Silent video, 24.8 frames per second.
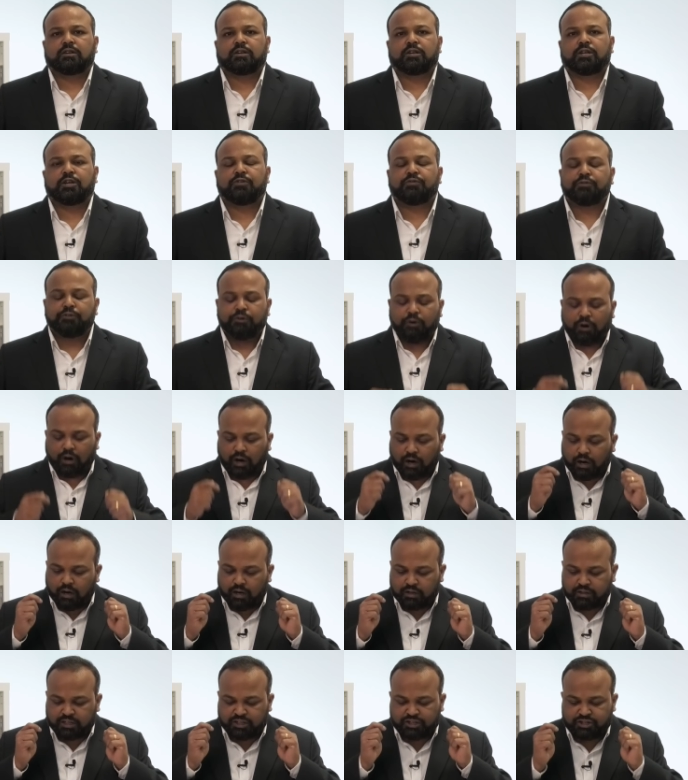If you
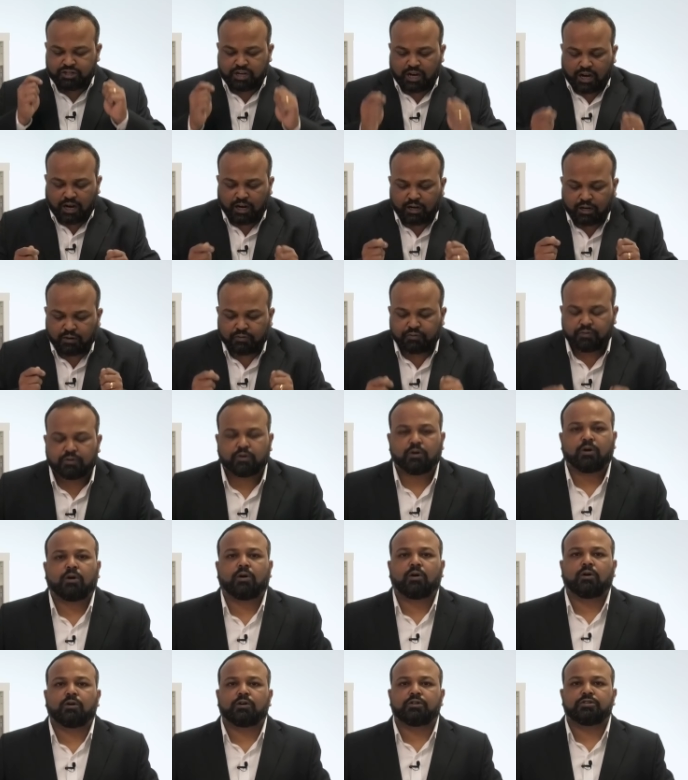are the child of
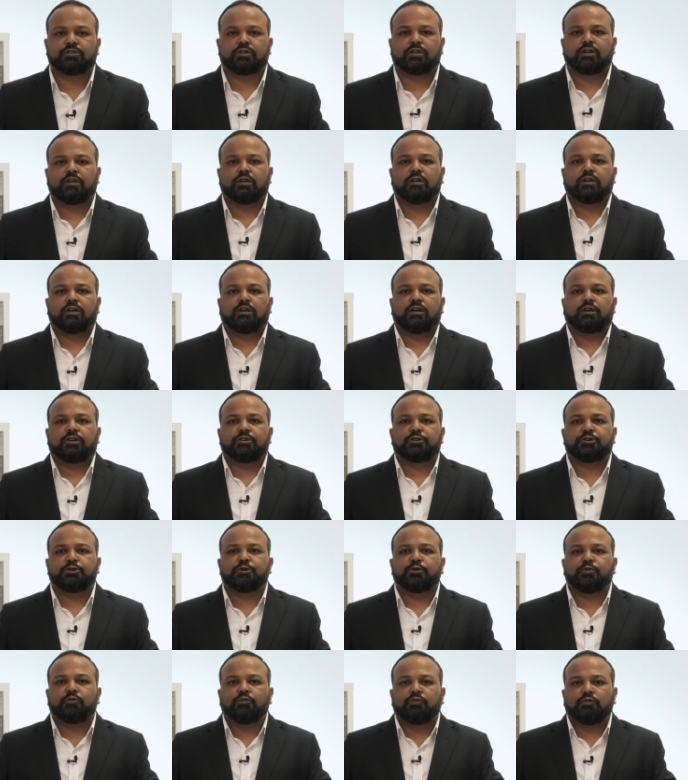God,
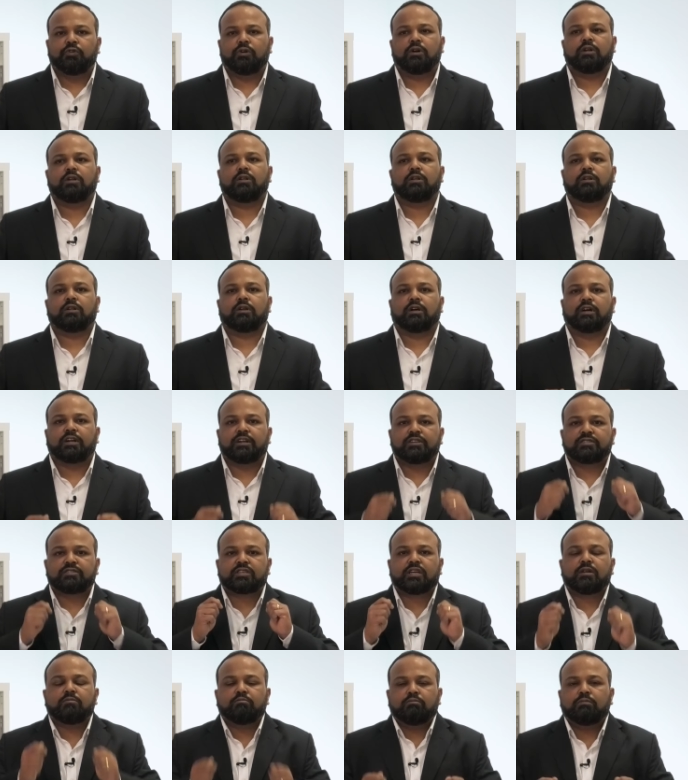you will
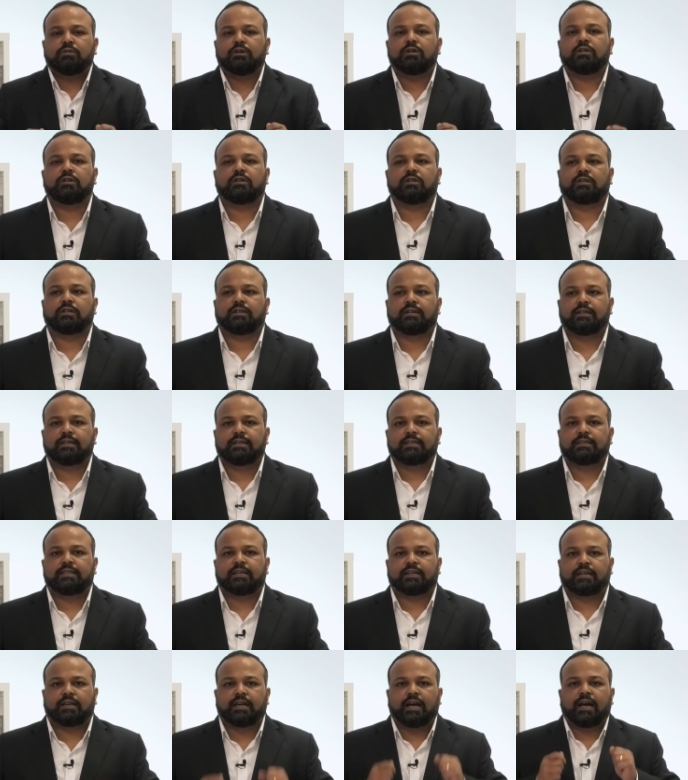resemble
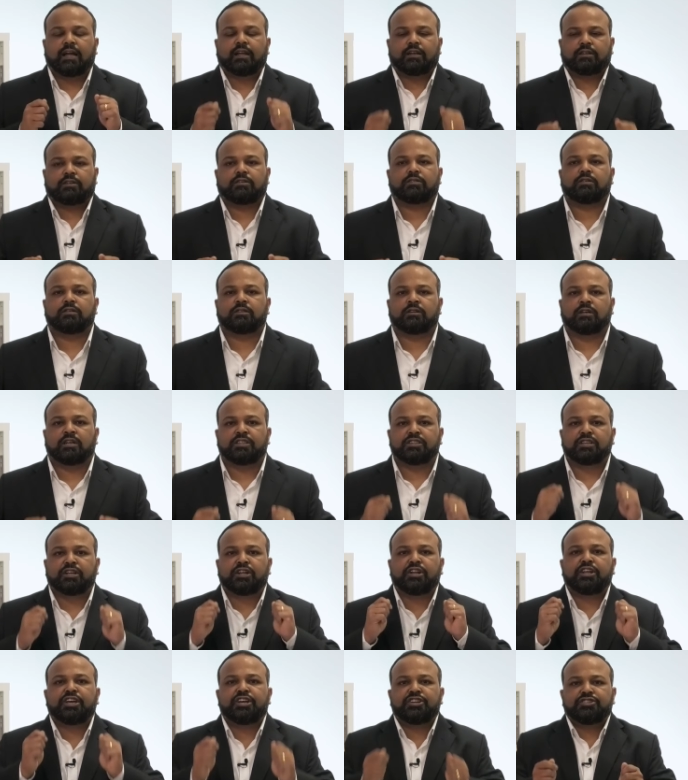the character and
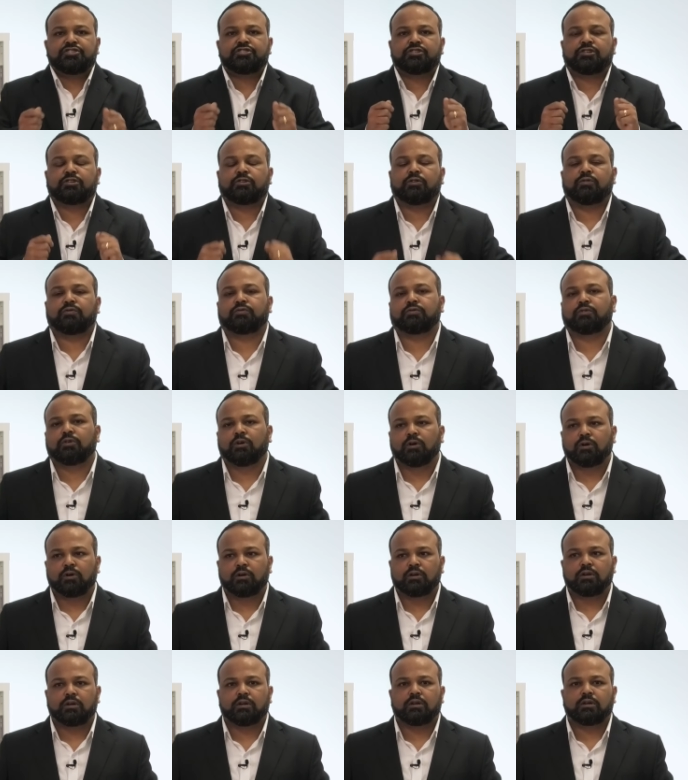the nature of
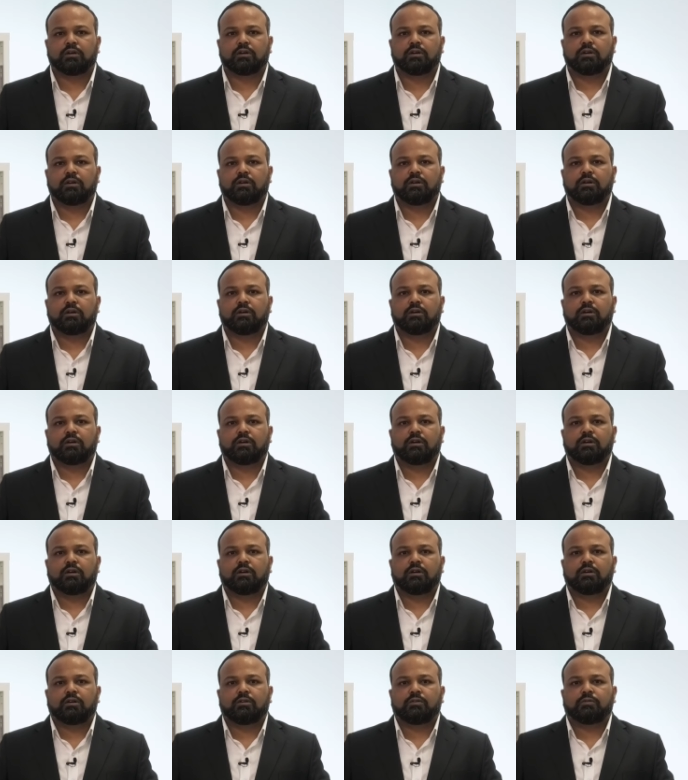God,
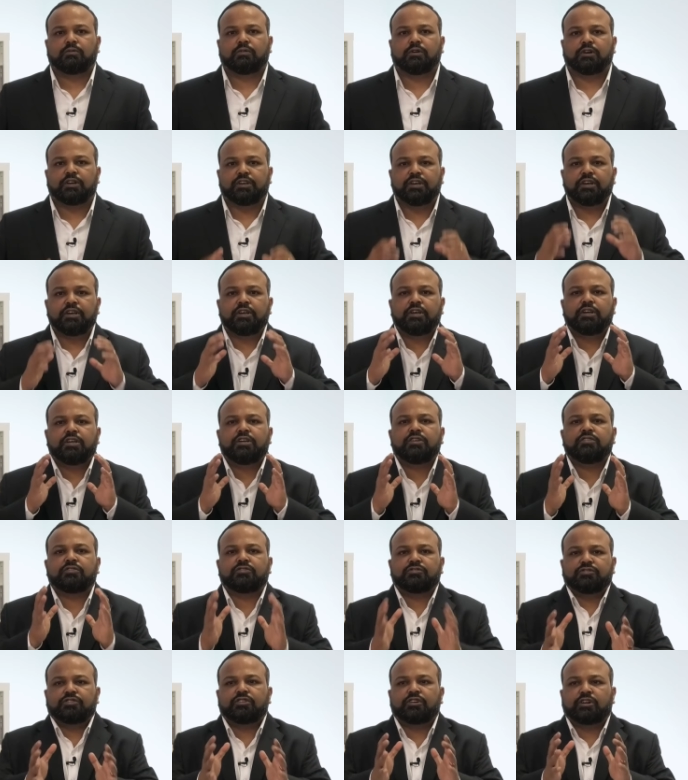for He
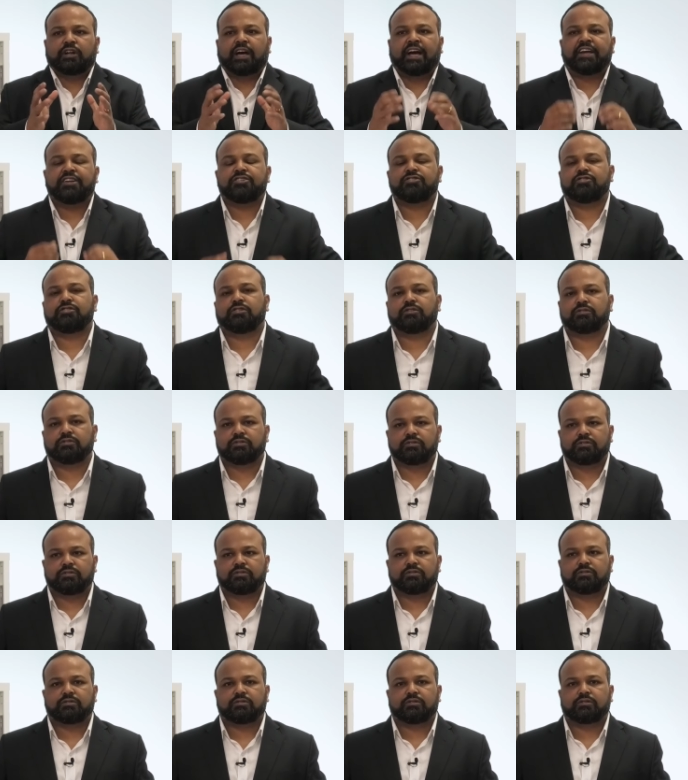is
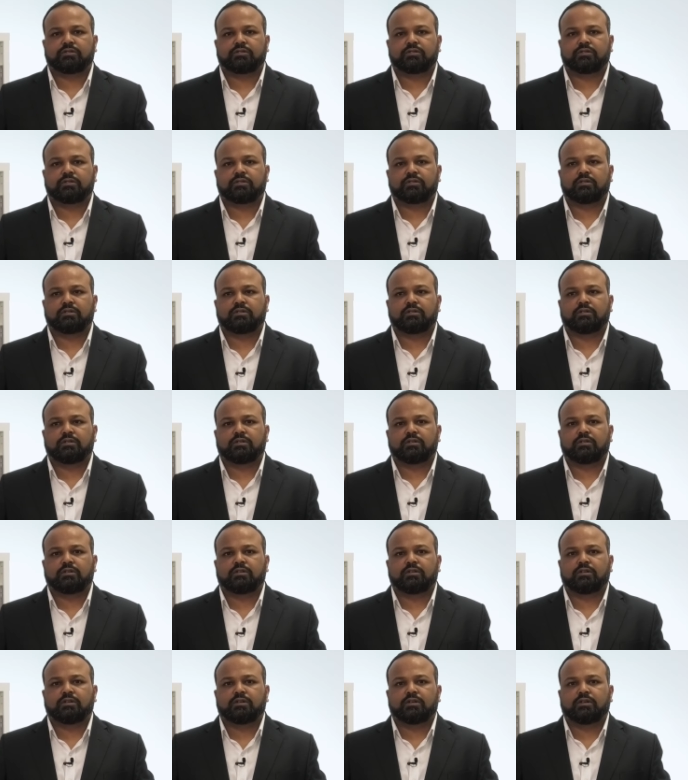righteous.
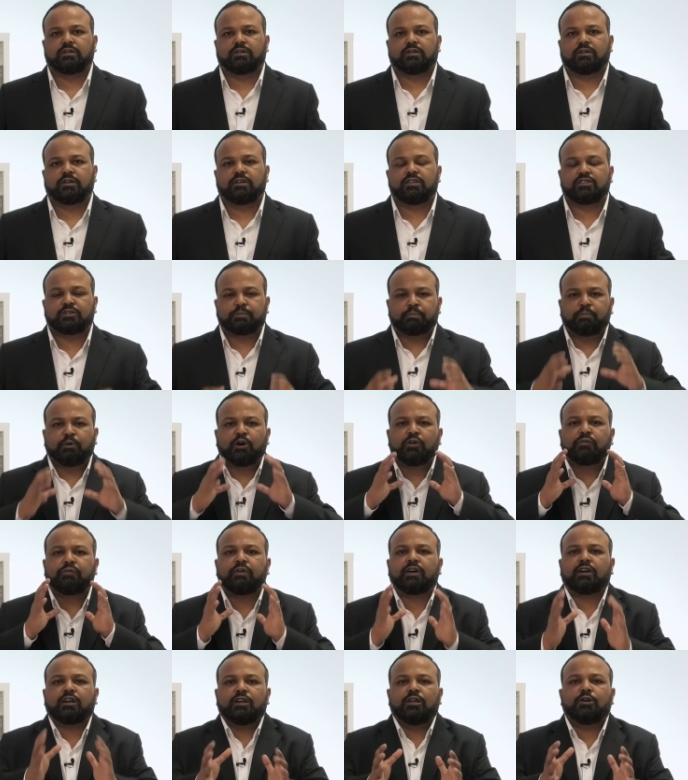He is
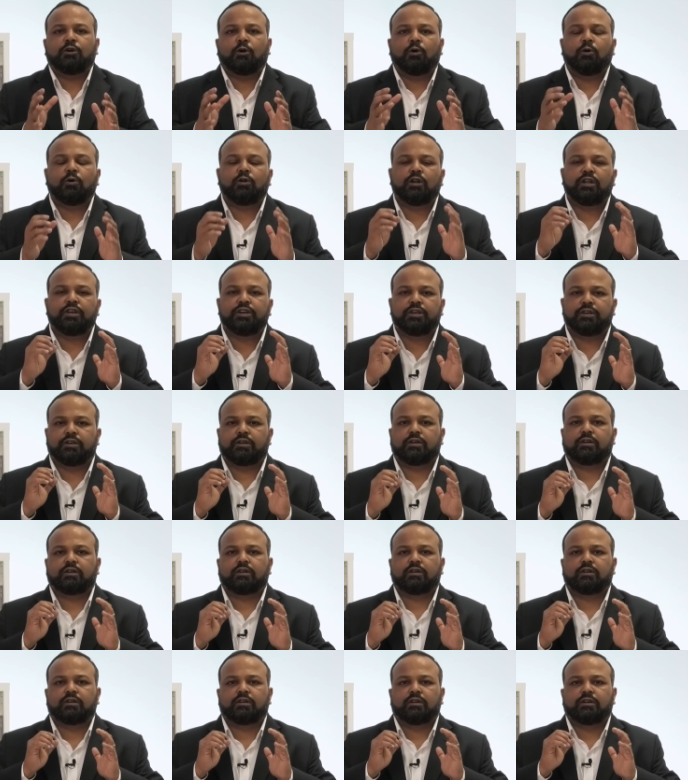perfectly holy
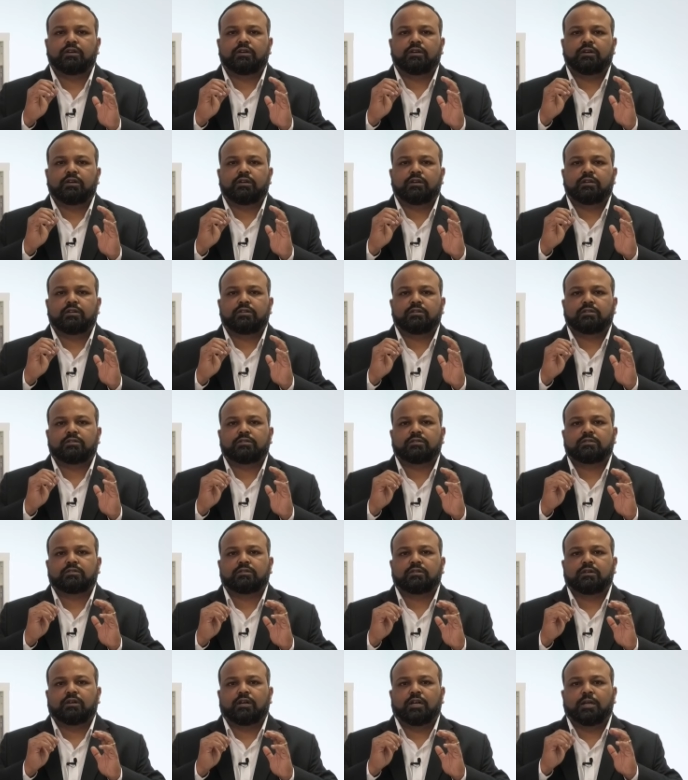
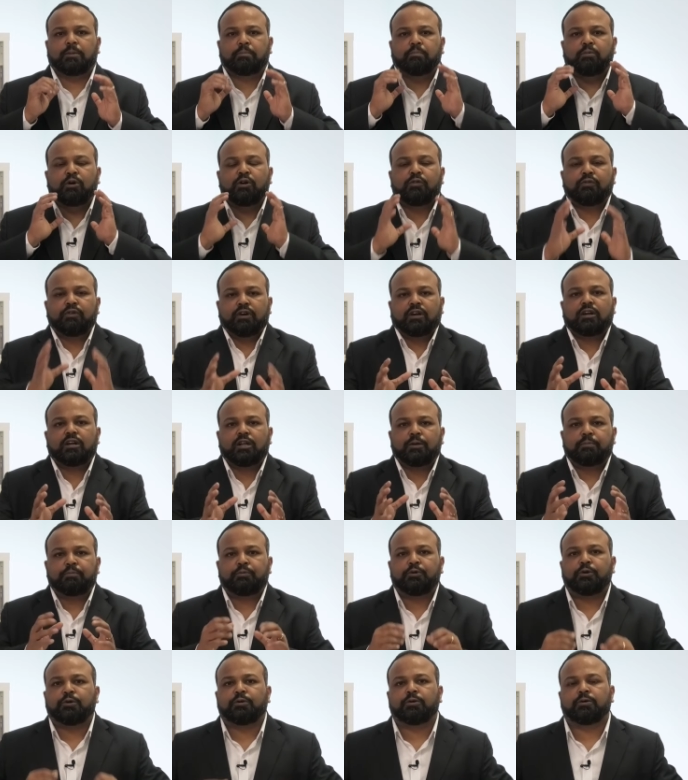and perfectly
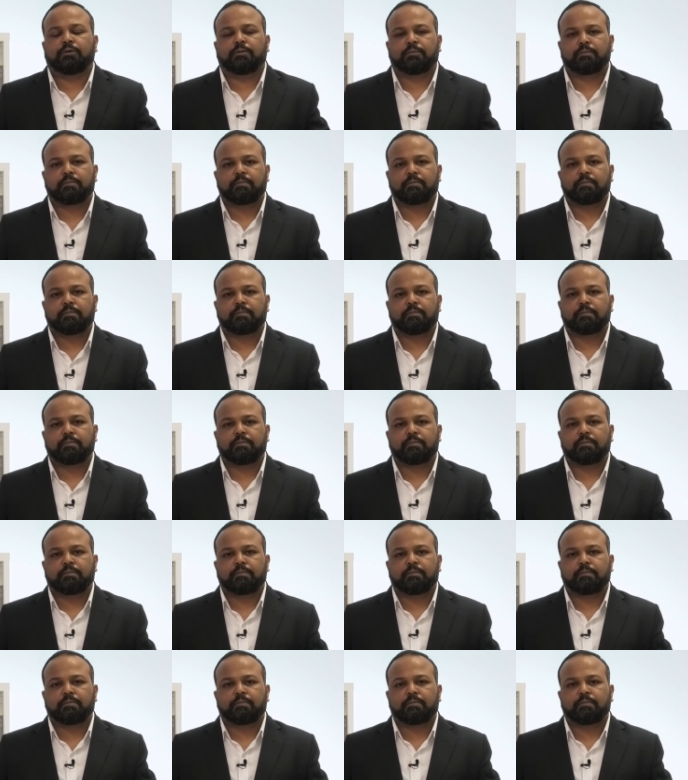pure.